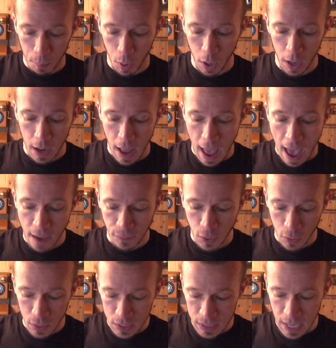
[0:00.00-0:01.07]
But
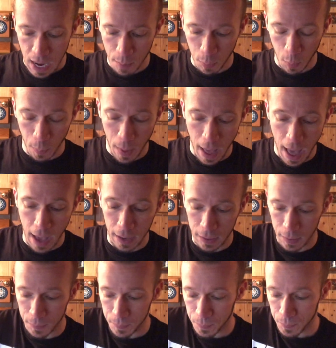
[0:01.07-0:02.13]
after the sample pack,
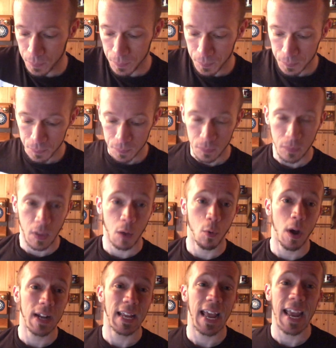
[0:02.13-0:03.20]
they want